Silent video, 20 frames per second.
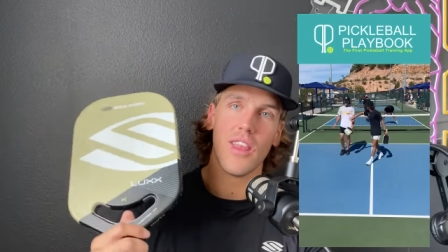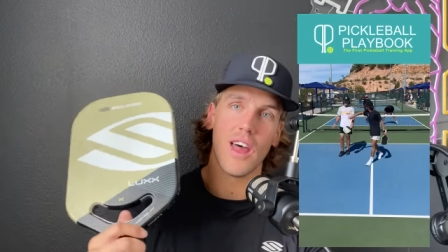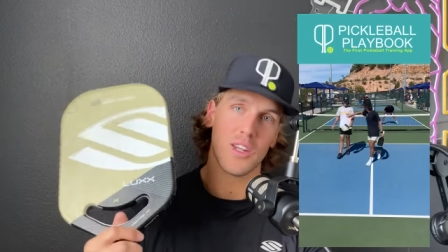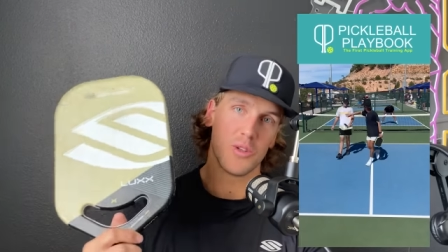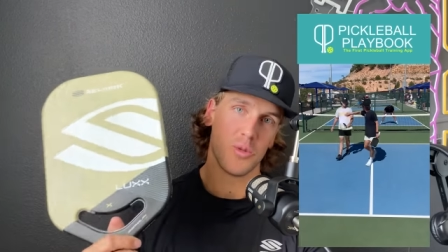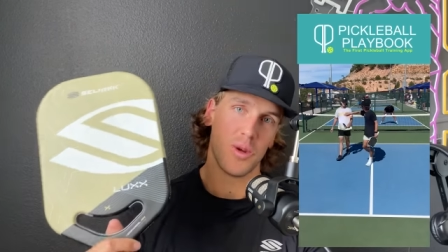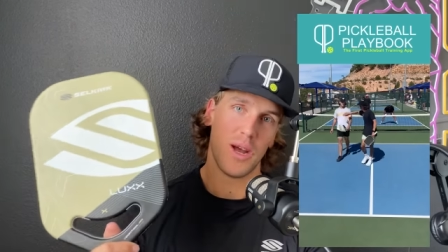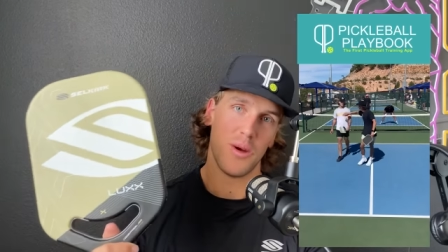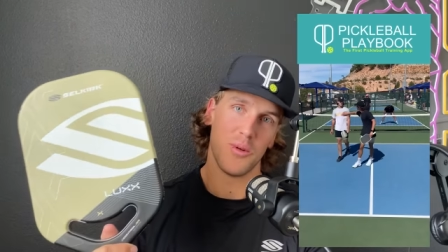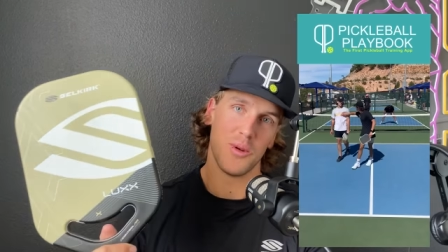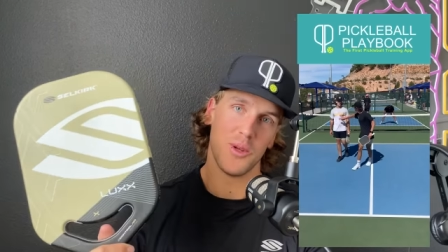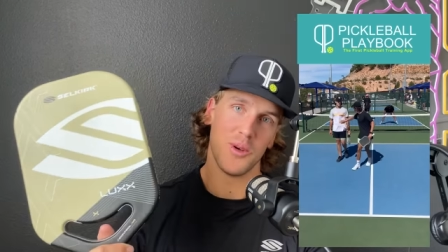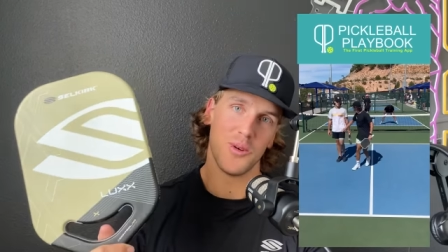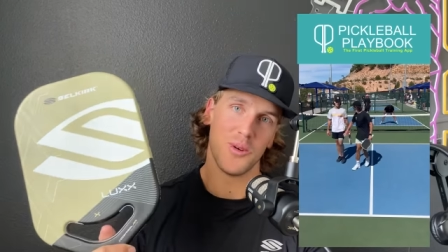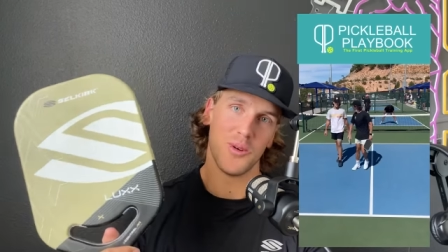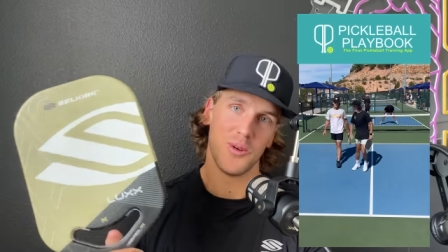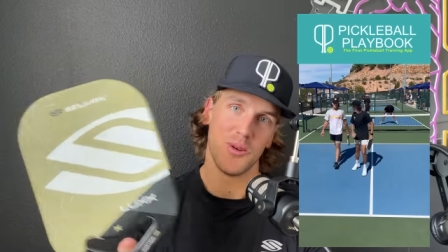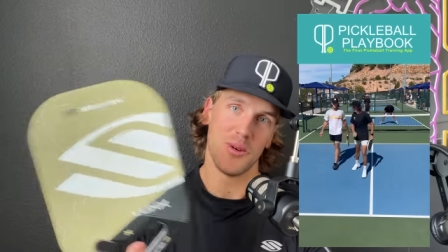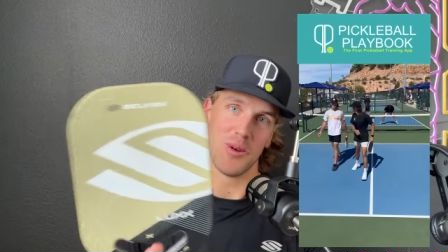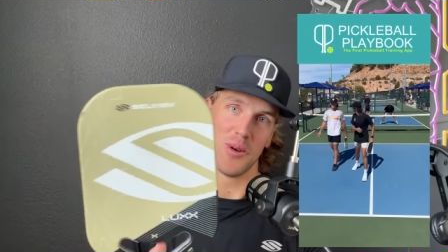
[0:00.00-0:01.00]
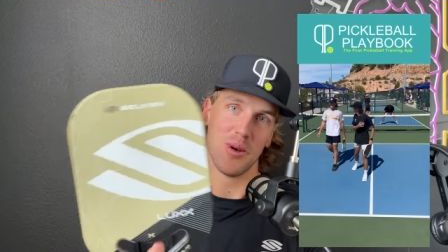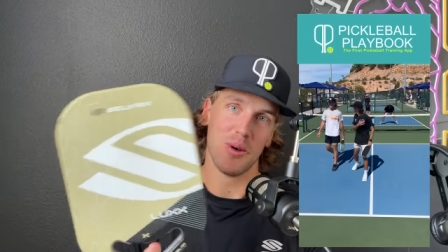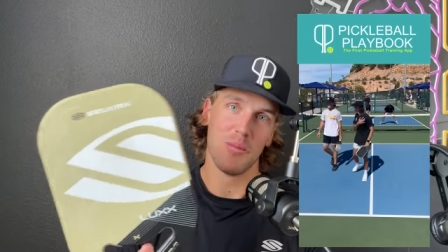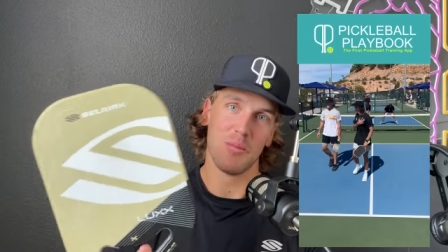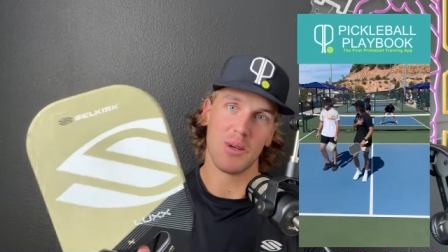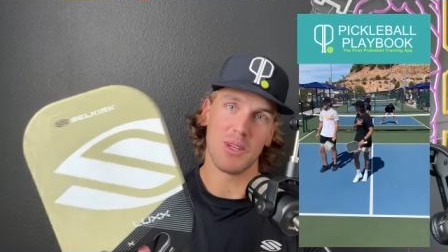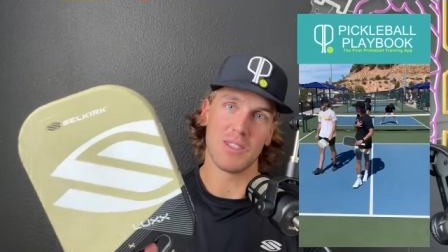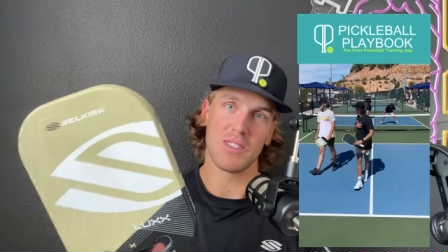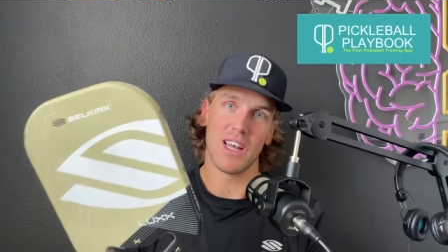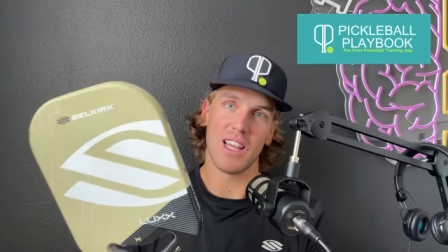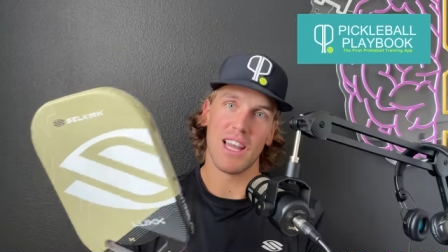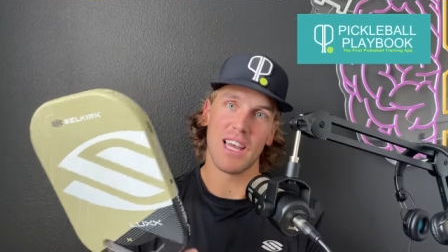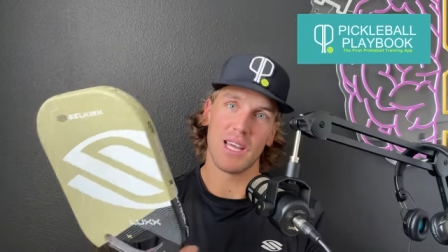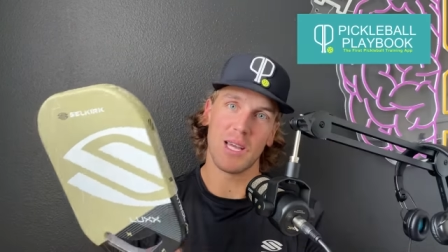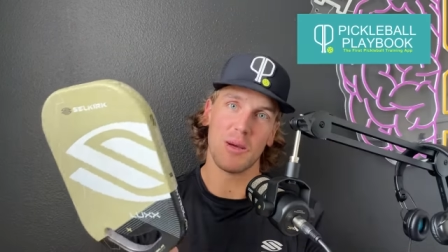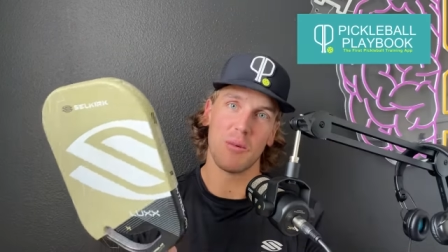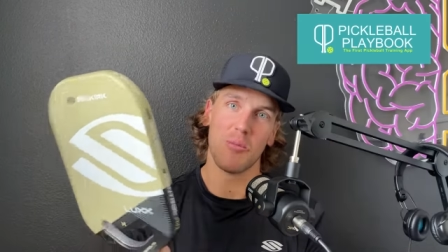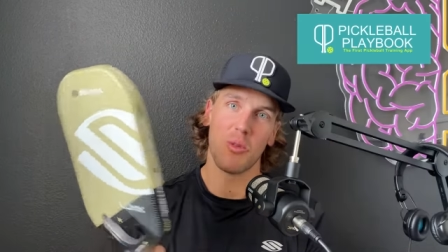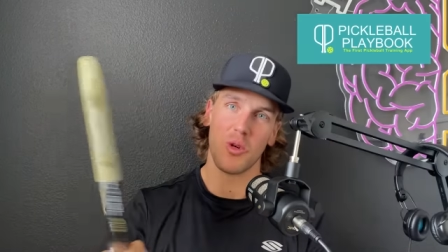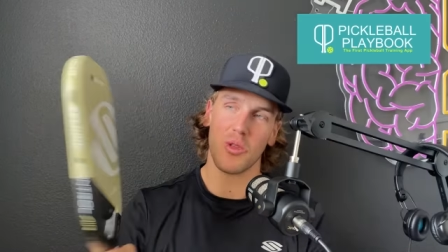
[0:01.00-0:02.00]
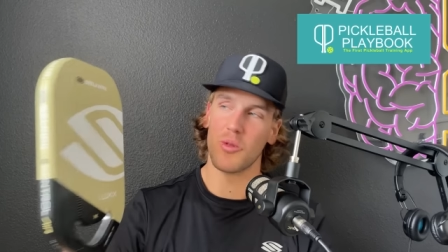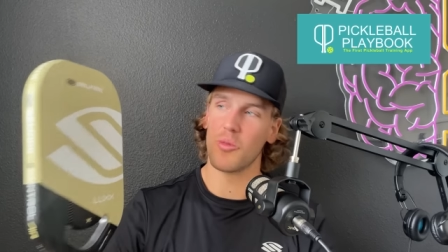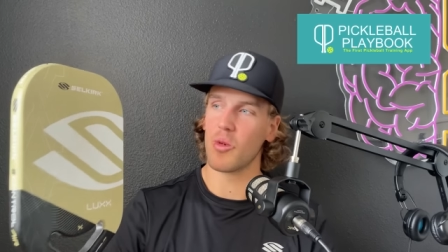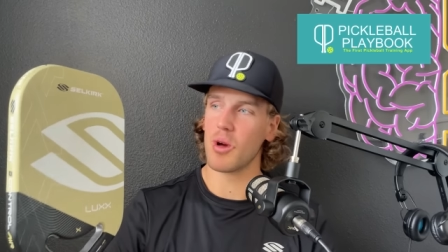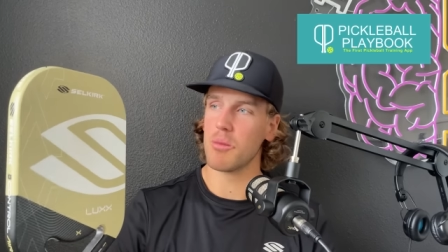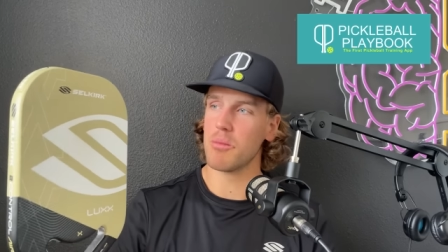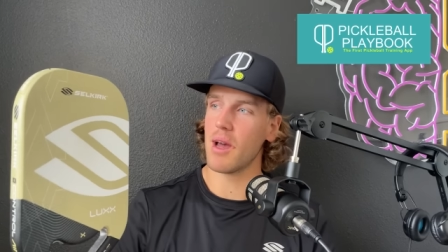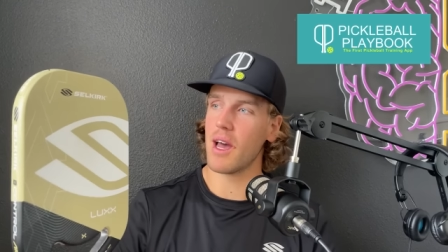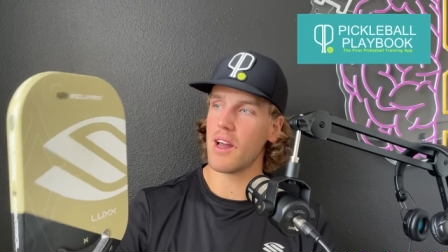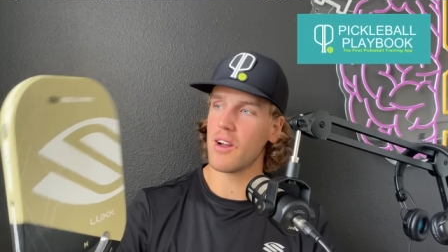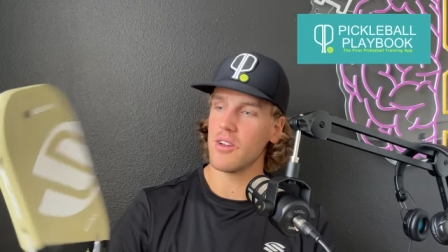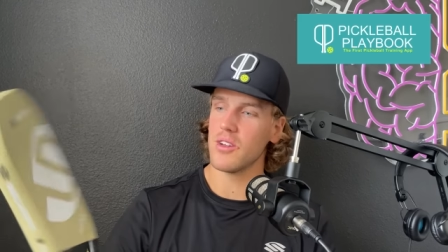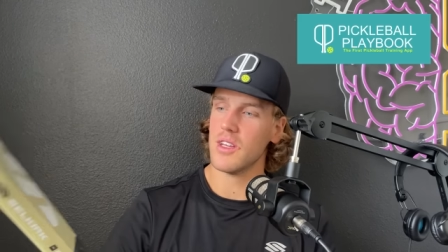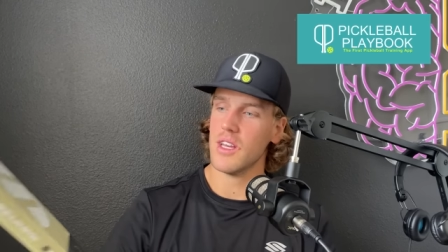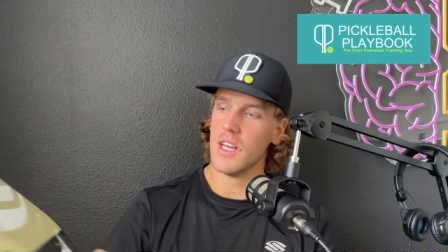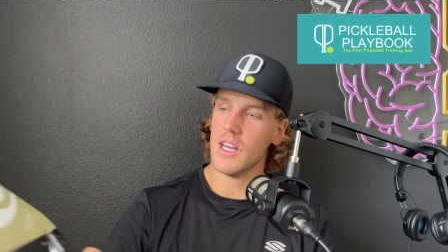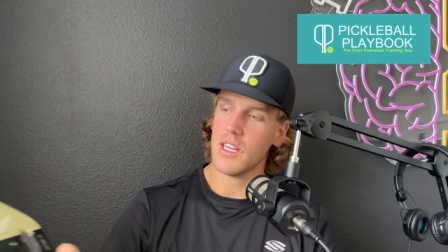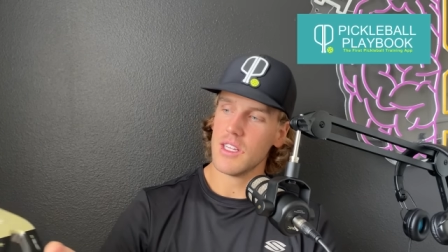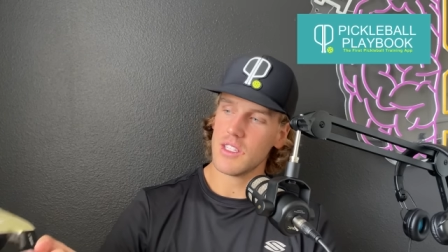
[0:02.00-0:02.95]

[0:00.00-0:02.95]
that's what I would do because I like more than one paddle.